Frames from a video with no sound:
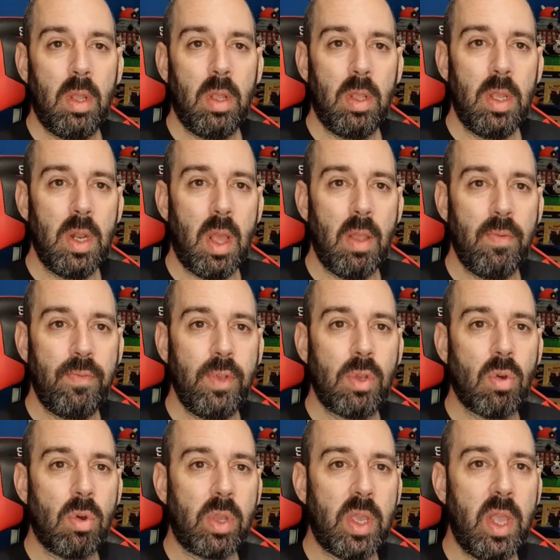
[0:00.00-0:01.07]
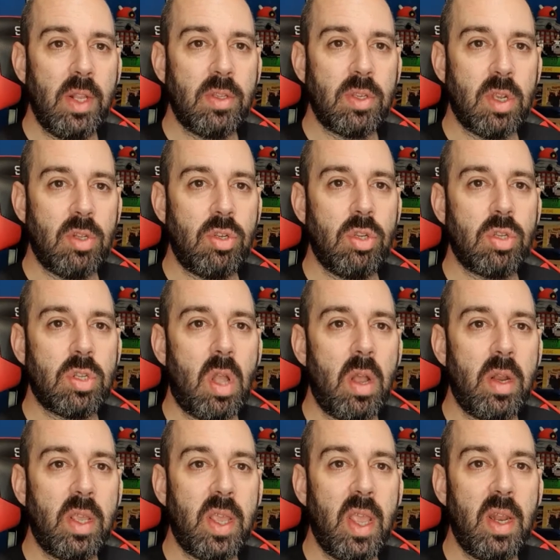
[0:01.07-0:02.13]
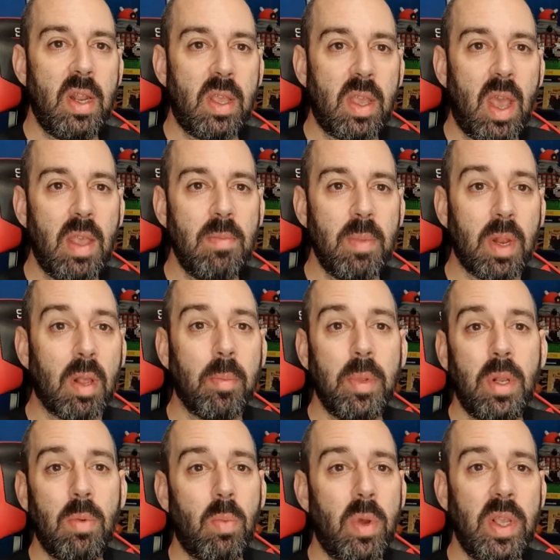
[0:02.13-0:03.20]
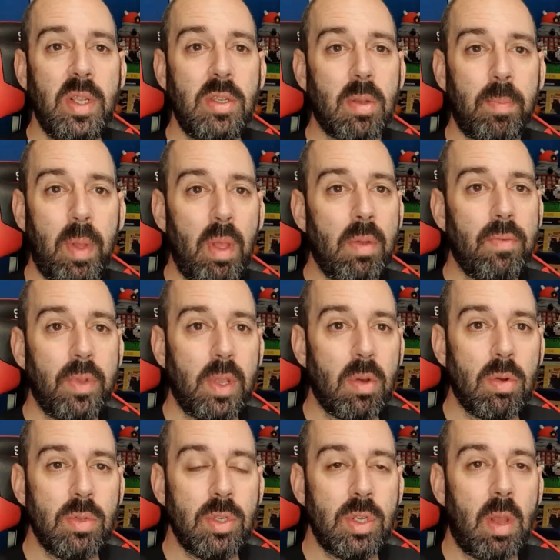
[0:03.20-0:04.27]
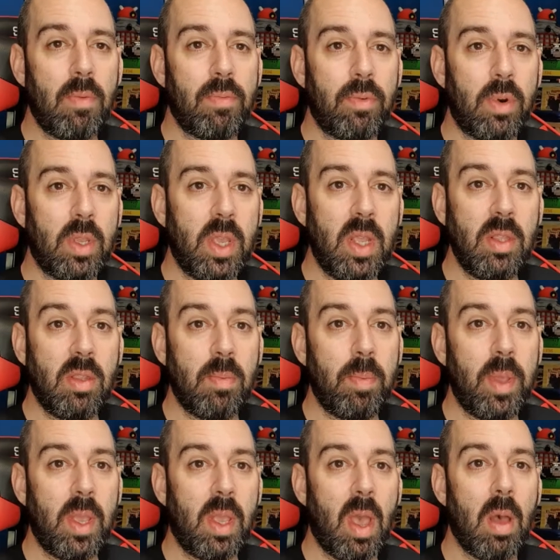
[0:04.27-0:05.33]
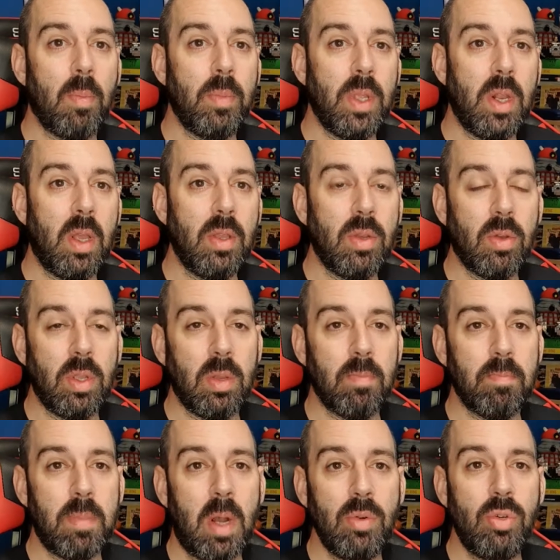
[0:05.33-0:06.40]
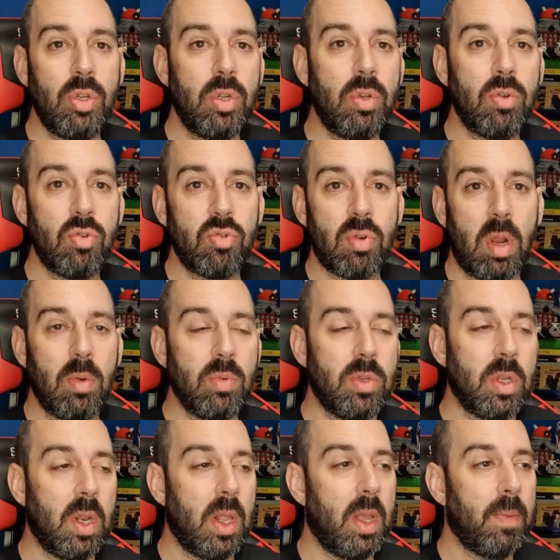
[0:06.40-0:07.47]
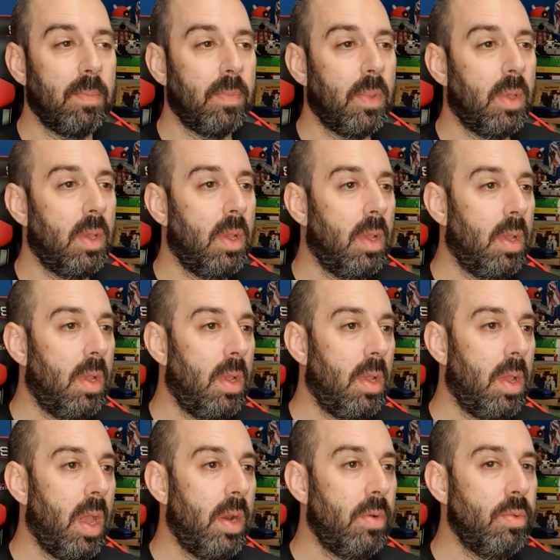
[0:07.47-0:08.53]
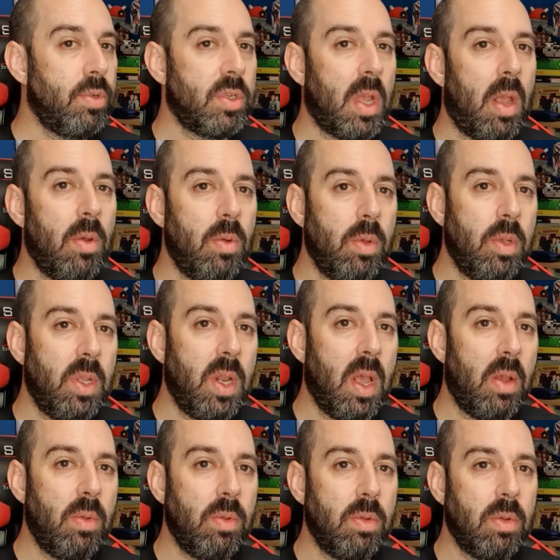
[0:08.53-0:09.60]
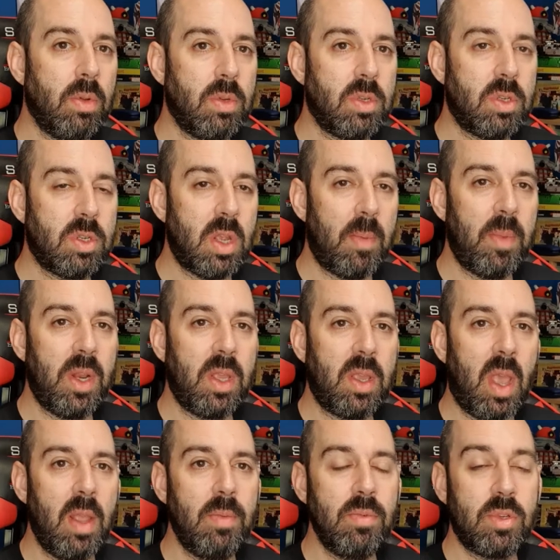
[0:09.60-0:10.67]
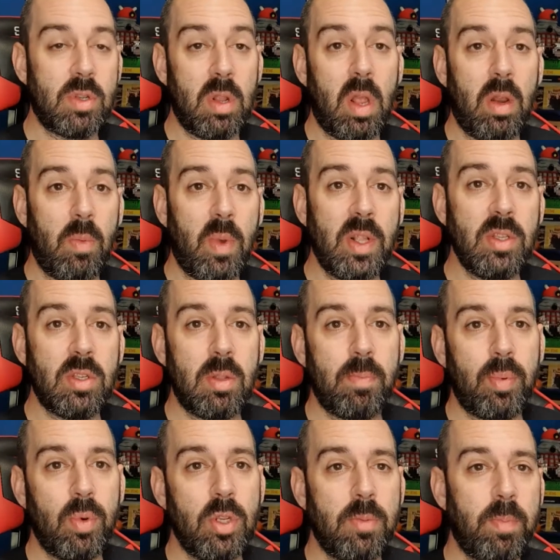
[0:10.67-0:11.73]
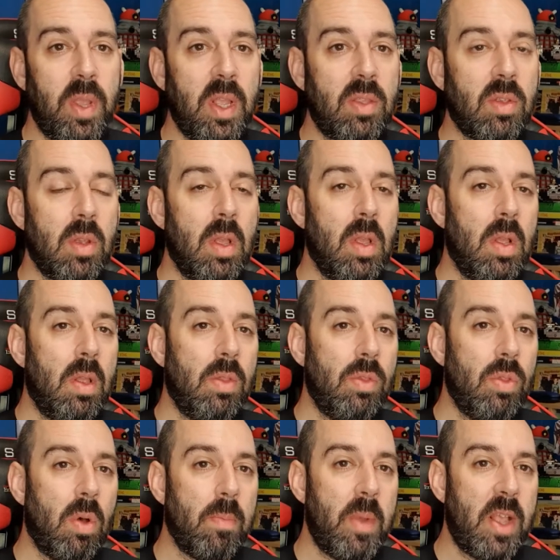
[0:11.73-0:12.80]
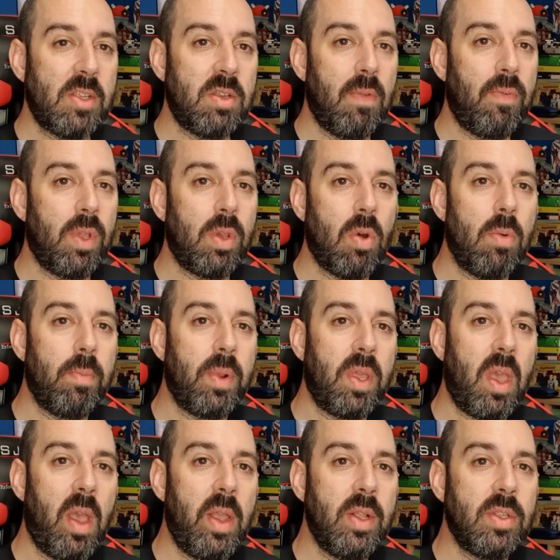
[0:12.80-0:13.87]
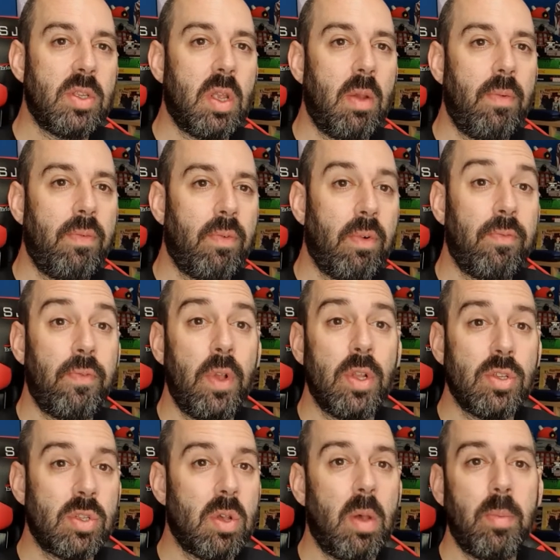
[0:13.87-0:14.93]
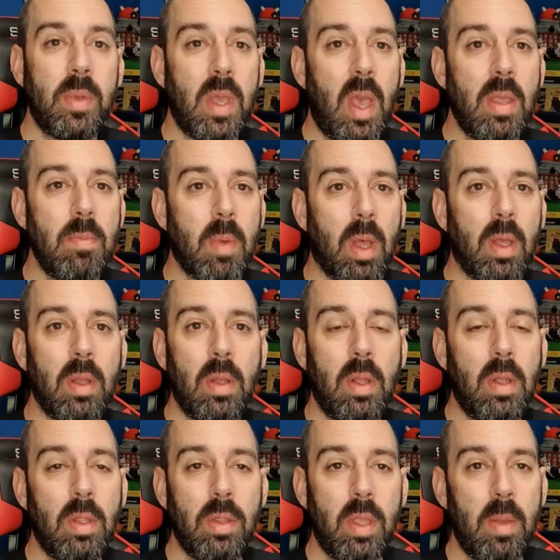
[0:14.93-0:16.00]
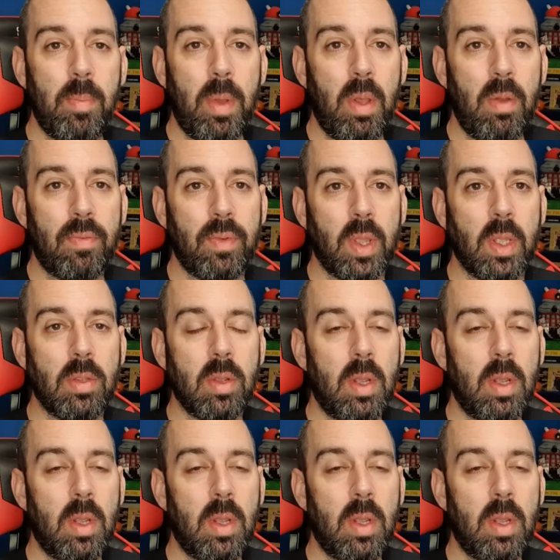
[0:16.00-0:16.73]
you know, if you've got kids that are just starting to get into gaming, I mean, the Wii's a perfect console for a kid to pick up. You know, you've got your motion controls and that. And also, you know, some of the games, like the ones the boys picked, not massively complicated. So for a first-time gamer, they're perfect.